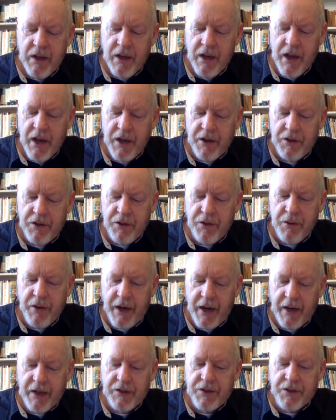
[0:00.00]
and you
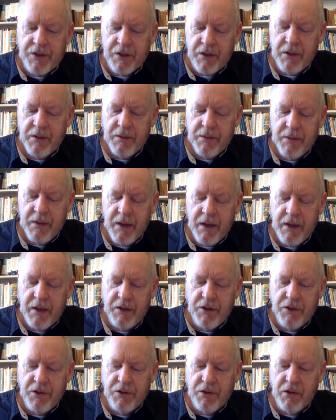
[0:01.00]
answer, and
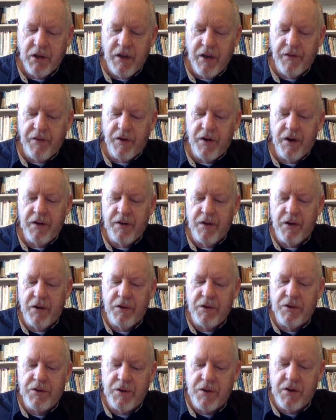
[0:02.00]
you deliver
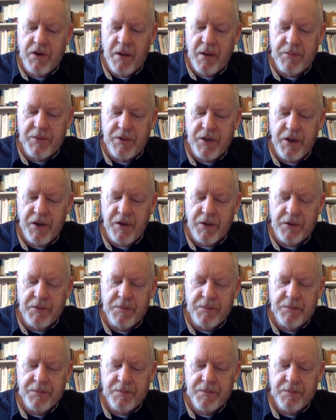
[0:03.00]
those who come to you.